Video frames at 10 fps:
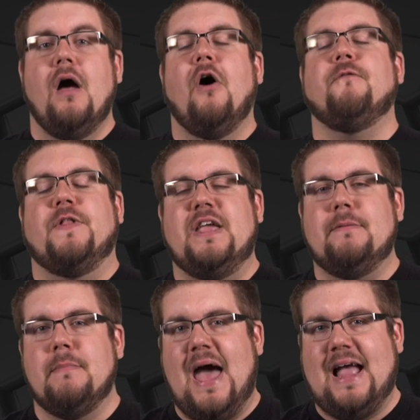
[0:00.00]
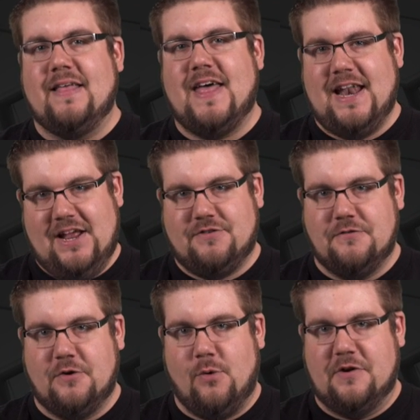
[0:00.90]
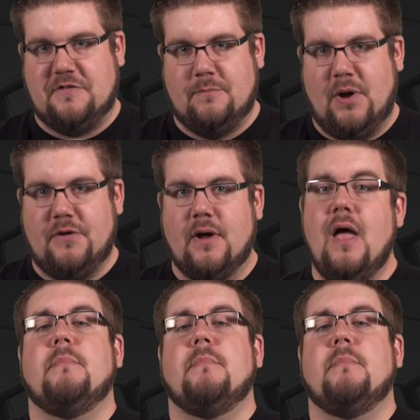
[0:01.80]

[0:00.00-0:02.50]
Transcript: Hopefully, Mac, that answers your question, brother.